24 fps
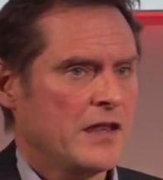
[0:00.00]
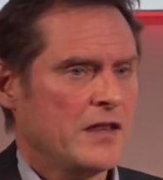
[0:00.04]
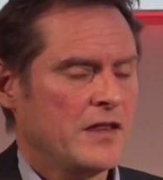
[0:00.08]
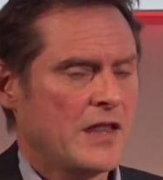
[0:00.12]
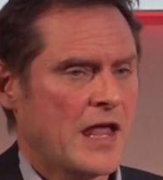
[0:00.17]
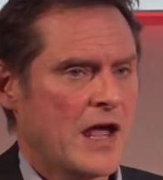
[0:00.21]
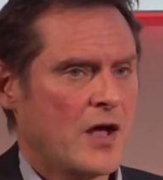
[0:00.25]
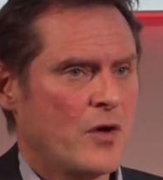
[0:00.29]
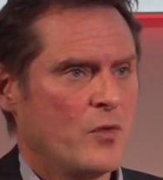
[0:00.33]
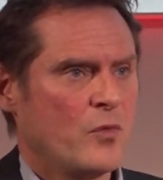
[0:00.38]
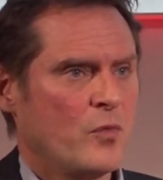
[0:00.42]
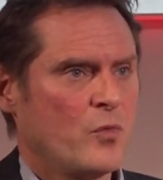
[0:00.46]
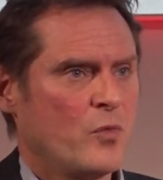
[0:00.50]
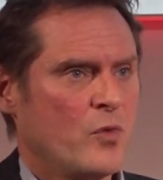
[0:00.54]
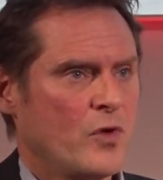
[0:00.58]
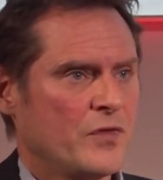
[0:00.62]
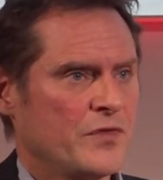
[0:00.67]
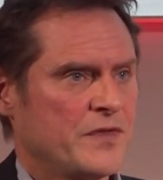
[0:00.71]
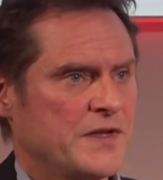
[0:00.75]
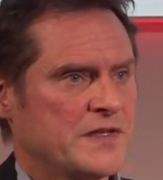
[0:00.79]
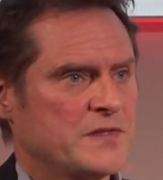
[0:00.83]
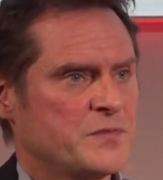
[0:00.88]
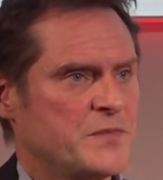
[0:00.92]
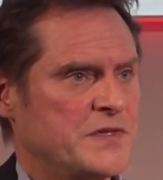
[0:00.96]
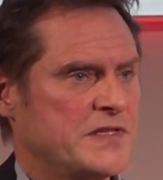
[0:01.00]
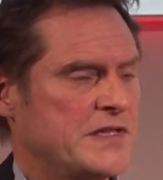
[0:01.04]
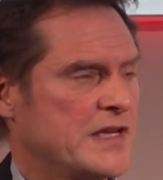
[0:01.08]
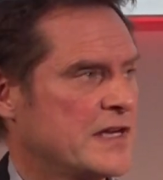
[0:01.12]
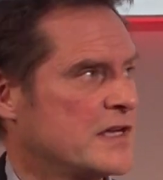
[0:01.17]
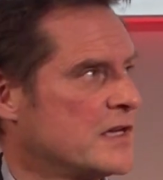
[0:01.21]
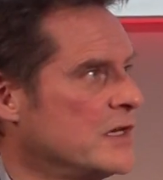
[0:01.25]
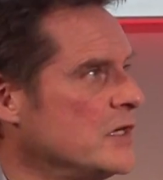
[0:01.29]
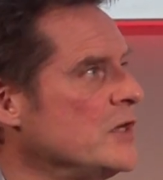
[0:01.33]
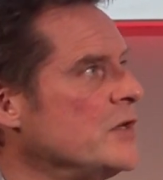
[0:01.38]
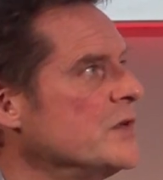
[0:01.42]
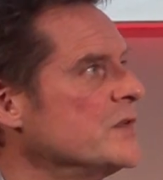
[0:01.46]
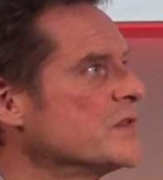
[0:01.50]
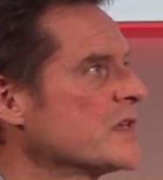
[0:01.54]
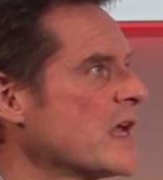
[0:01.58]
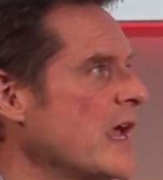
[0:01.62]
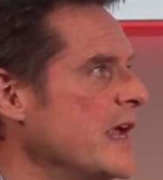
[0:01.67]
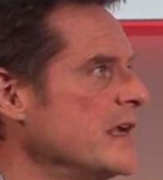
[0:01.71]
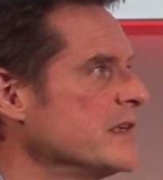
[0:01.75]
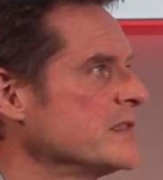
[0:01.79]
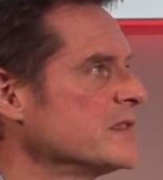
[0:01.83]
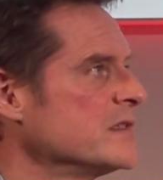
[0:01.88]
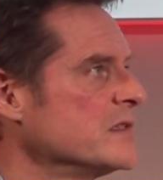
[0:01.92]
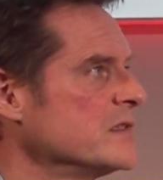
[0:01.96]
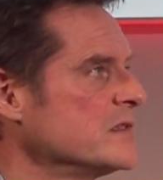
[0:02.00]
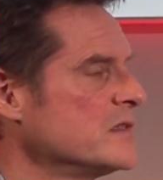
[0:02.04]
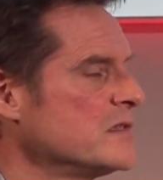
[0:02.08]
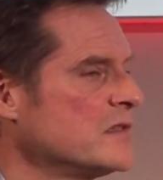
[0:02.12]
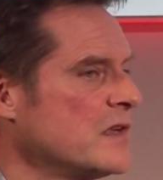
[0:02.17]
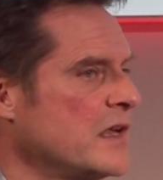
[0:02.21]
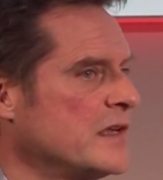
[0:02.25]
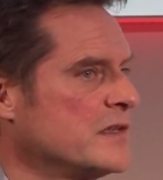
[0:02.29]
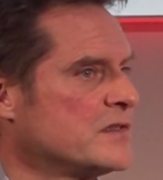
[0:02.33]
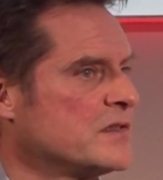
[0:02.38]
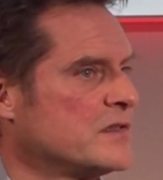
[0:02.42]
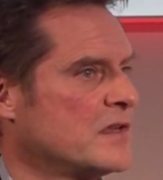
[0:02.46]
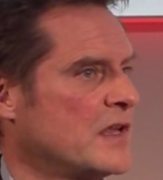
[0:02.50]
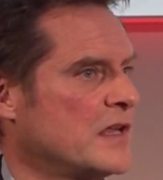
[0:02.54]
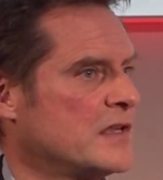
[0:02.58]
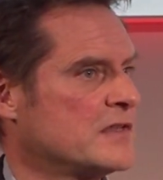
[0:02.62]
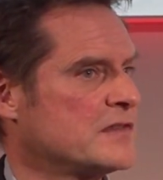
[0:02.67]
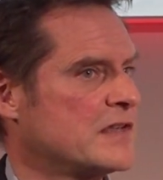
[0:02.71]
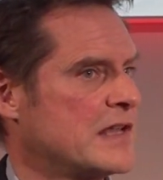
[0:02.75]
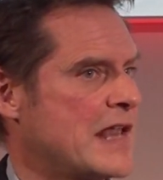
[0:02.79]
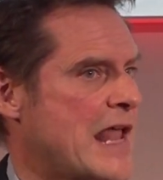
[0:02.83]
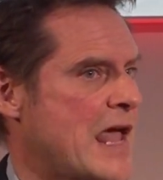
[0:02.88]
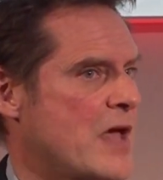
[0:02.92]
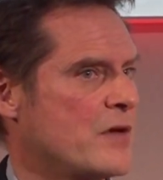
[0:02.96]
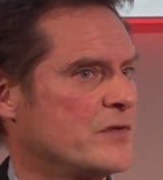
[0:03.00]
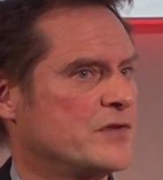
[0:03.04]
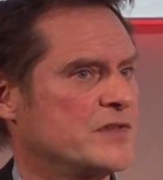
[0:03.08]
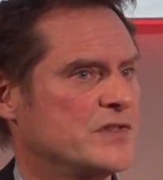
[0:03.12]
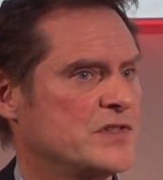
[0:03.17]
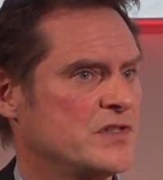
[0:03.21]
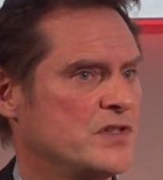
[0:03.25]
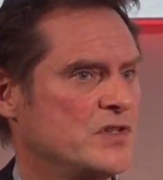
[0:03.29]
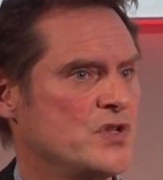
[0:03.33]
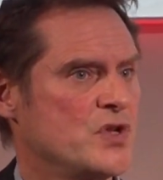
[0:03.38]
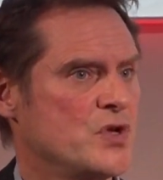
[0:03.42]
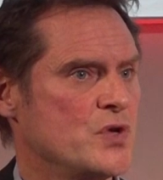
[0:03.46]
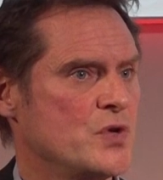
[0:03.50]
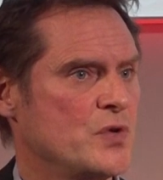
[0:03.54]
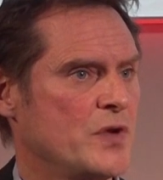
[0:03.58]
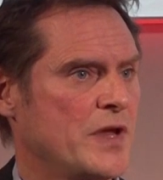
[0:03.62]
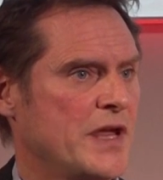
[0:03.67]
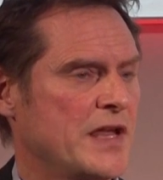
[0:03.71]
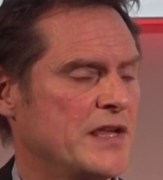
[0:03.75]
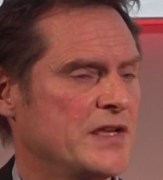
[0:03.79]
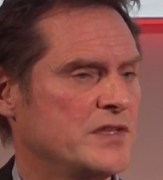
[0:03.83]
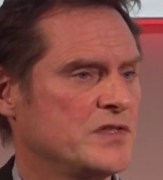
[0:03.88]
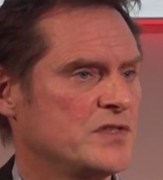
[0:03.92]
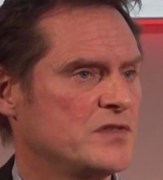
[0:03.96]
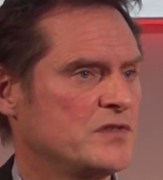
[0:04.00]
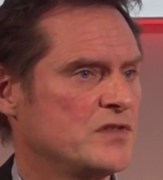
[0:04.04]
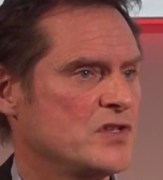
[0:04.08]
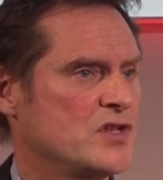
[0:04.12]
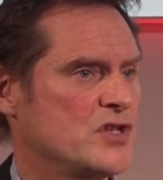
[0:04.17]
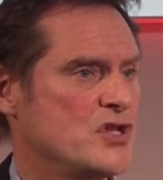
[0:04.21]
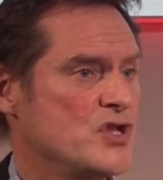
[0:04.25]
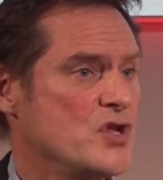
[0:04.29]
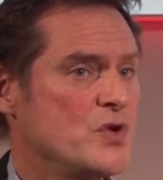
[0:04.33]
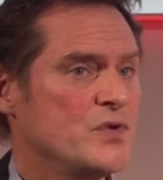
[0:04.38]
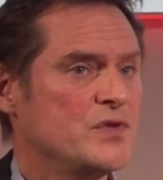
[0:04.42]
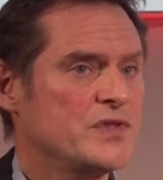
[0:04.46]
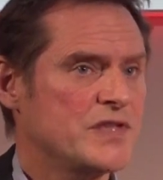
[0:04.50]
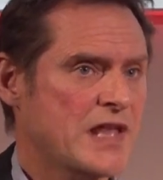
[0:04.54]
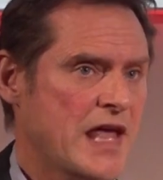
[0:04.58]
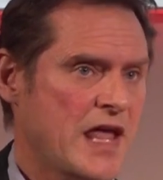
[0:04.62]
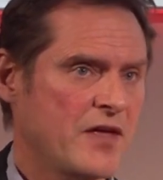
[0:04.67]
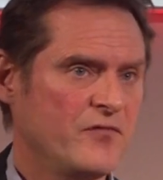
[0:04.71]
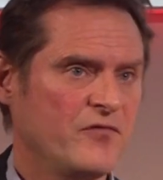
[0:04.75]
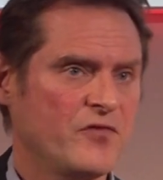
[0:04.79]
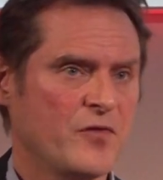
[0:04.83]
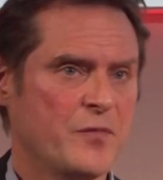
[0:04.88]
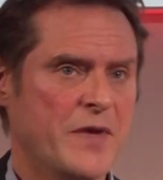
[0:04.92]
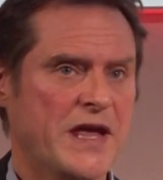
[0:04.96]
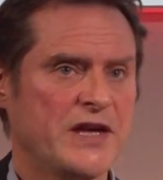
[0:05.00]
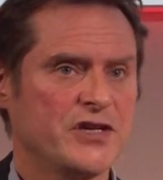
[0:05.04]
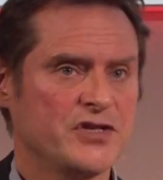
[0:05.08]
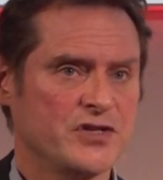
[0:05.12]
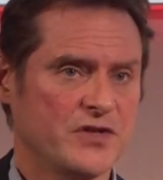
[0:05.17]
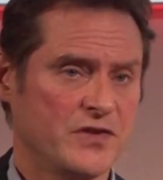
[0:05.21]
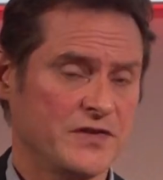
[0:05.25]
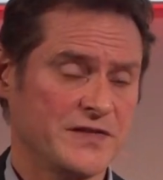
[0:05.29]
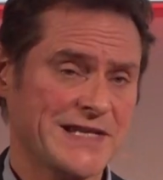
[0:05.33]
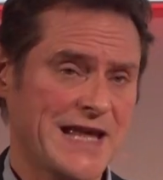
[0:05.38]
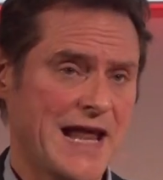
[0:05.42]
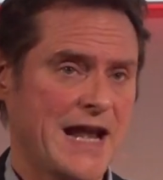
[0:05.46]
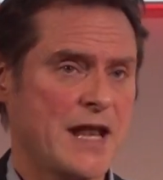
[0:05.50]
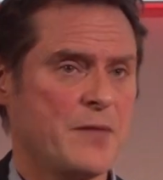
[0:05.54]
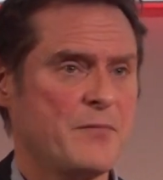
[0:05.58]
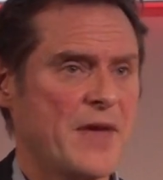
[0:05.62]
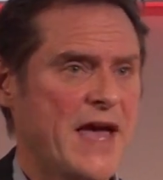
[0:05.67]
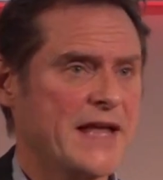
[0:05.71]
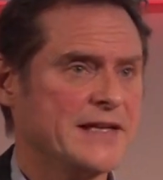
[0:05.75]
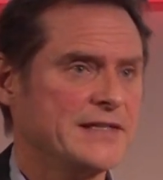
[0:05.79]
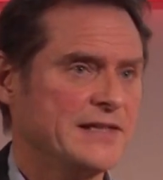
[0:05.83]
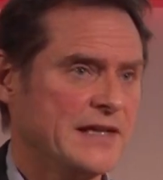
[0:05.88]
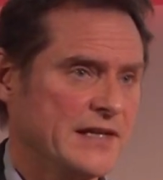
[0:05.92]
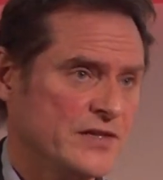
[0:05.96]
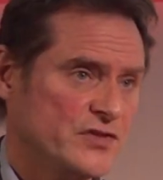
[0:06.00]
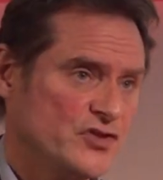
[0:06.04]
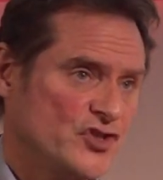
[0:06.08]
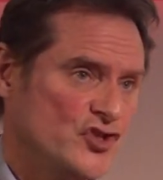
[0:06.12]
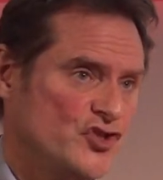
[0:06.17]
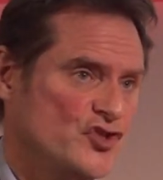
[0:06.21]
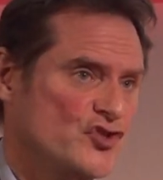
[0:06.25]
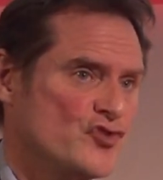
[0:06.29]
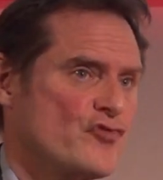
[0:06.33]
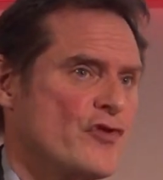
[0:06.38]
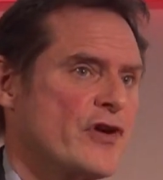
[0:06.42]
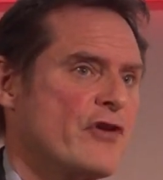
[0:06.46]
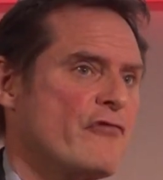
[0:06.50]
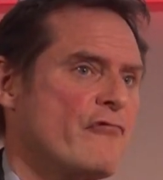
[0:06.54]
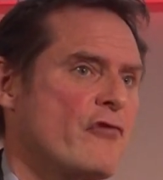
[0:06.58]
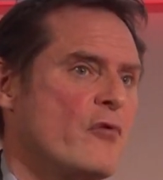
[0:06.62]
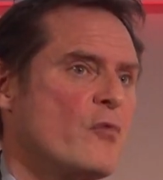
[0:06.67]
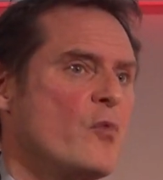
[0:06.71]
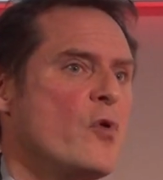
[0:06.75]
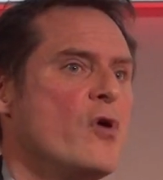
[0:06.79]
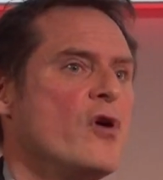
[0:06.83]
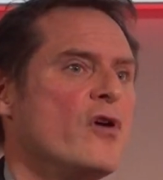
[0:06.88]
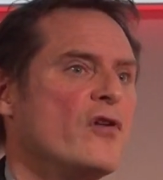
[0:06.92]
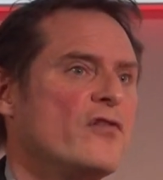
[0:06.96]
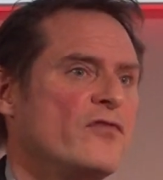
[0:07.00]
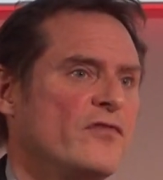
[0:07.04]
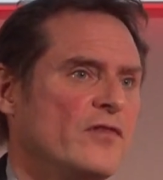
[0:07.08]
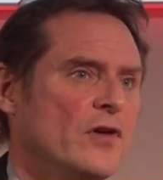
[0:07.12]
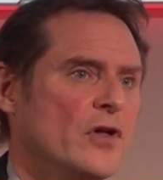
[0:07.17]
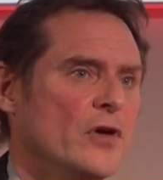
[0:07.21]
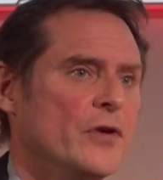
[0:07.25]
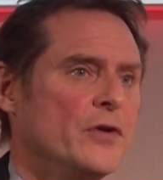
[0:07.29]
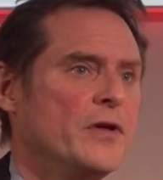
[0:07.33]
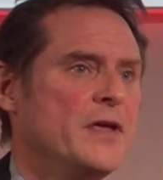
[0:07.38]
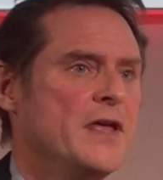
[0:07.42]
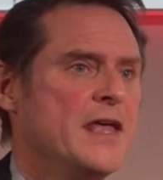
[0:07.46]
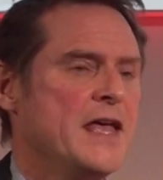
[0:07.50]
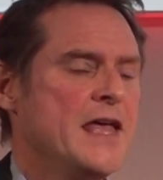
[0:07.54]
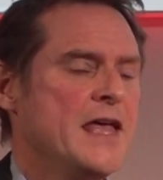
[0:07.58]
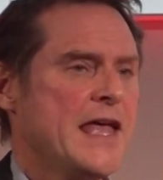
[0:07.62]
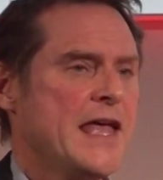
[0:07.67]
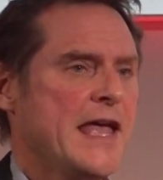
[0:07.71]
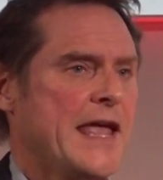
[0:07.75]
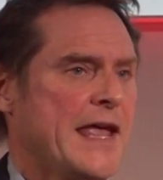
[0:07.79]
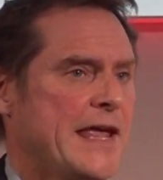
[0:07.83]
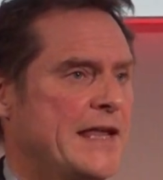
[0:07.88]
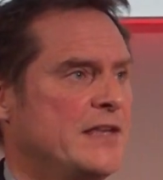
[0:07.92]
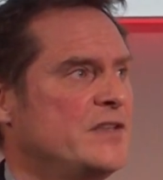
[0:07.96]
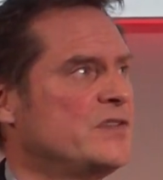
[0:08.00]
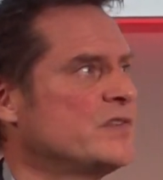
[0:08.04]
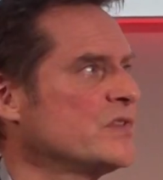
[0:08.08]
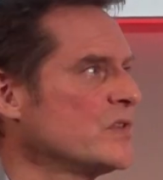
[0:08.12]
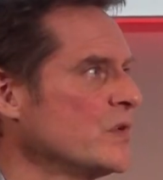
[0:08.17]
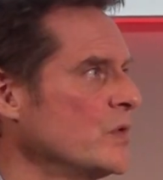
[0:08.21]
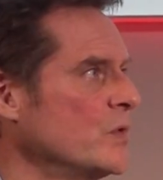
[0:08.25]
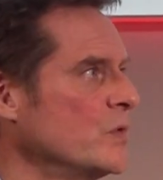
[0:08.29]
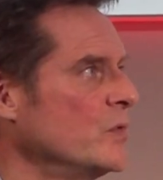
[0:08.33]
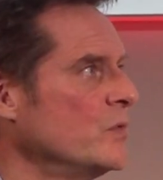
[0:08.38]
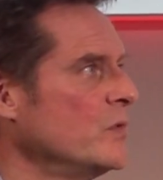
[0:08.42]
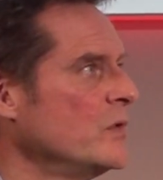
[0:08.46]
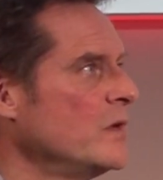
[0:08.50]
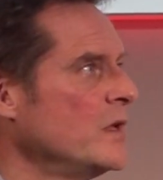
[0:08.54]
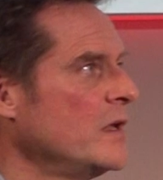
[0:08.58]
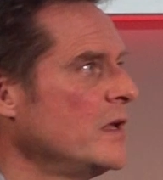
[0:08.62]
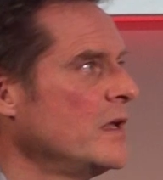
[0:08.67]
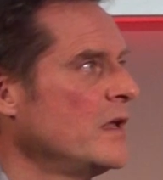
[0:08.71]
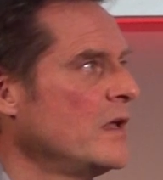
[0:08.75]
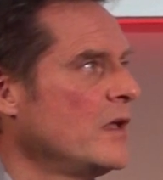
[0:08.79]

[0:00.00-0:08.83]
Now, what this particular use case has allowed us to do is to use that information, the telematics, to trigger a workflow into